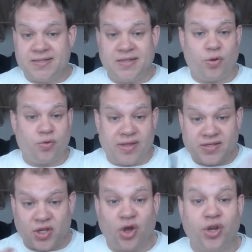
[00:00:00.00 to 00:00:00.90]
you know,
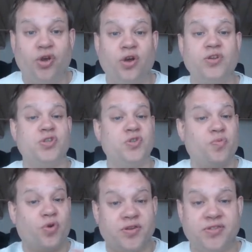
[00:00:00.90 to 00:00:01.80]
these unconscious
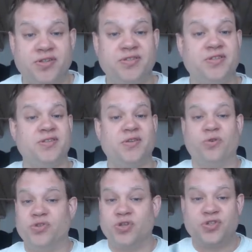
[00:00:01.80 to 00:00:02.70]
processes
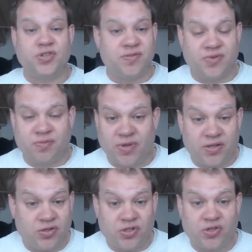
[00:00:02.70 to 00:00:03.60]
are just
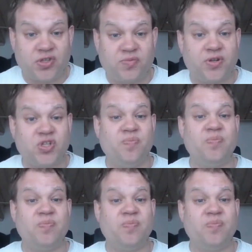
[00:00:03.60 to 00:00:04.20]
as much